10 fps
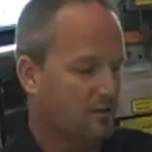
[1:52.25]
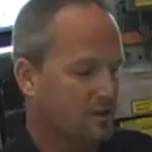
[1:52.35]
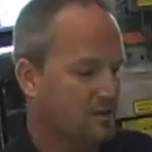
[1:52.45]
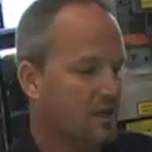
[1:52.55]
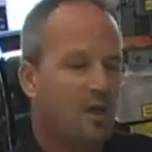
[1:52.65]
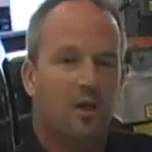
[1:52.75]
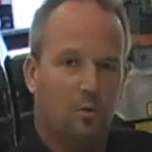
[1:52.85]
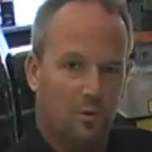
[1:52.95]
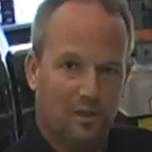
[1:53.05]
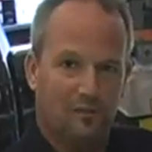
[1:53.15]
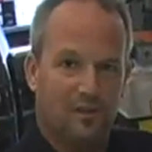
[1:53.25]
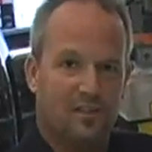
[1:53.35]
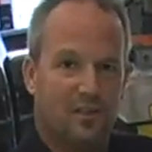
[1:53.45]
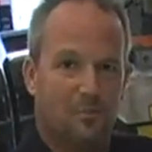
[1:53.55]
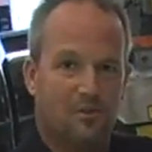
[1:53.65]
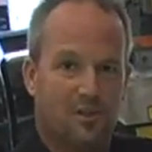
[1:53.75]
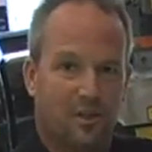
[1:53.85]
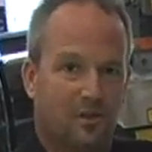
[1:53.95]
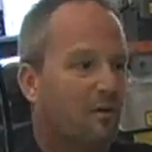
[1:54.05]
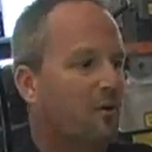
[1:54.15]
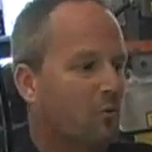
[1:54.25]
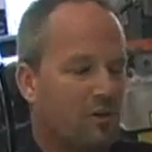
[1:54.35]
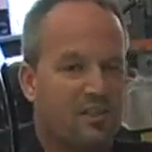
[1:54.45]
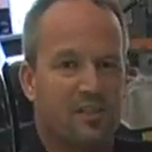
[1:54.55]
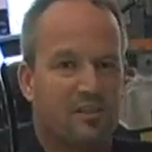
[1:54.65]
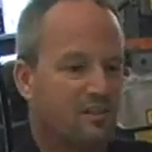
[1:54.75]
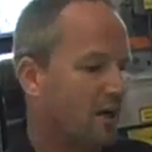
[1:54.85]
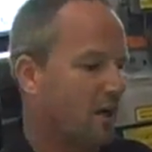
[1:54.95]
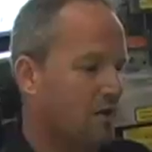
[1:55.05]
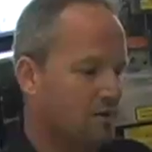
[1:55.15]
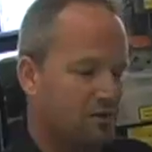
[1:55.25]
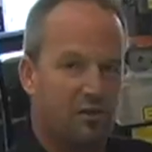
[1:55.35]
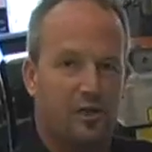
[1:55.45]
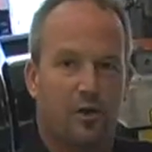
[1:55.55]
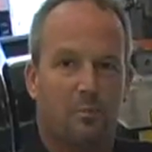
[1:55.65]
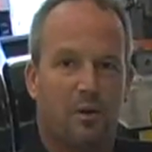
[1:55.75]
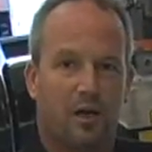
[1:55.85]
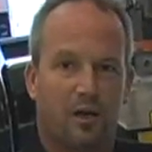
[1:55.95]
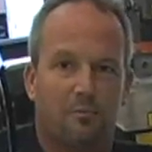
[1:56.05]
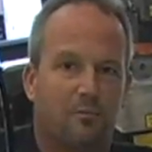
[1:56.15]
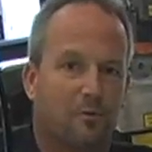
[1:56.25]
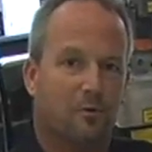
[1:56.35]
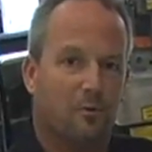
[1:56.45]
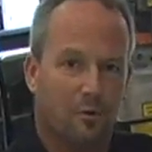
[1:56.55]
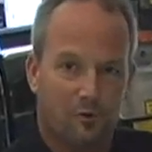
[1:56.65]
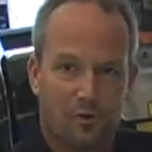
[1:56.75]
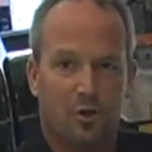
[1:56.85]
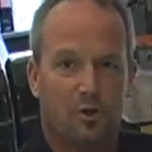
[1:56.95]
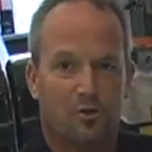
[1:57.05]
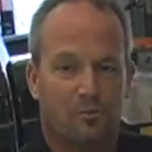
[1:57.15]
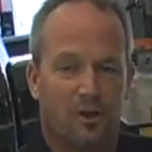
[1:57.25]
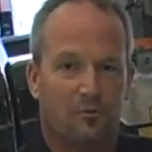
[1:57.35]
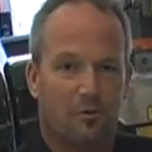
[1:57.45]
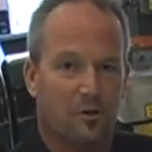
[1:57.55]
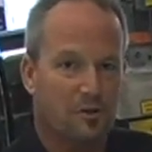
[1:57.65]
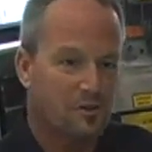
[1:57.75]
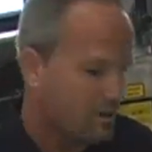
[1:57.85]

of this. We'll leave these stems in, reseat the tires, and just air them back up for whoever's going to use them after us.